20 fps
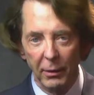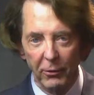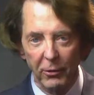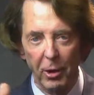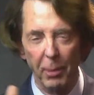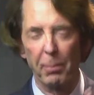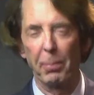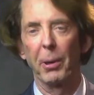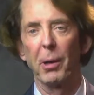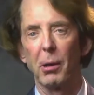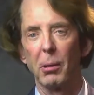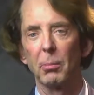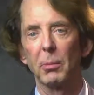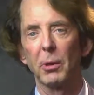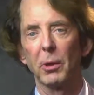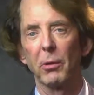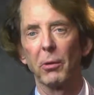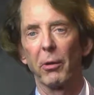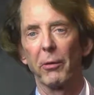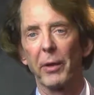
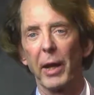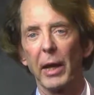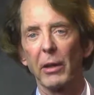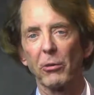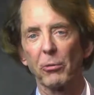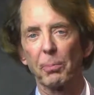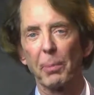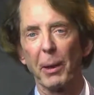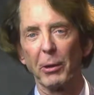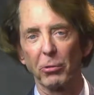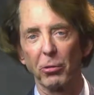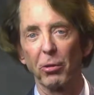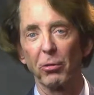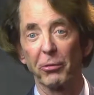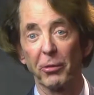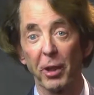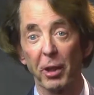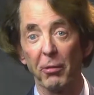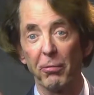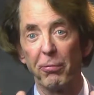department or that
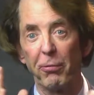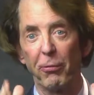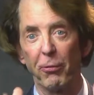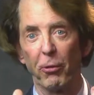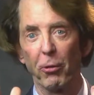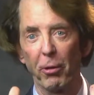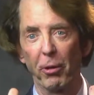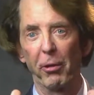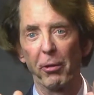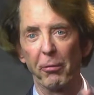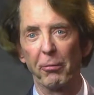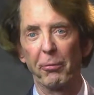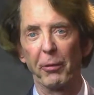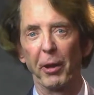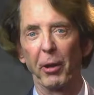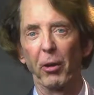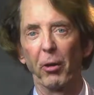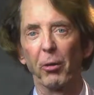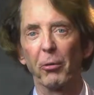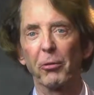specialty foreign
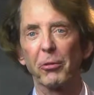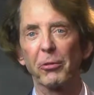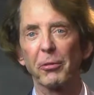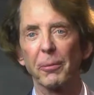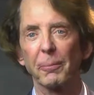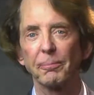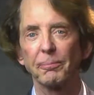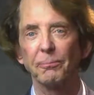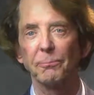affairs.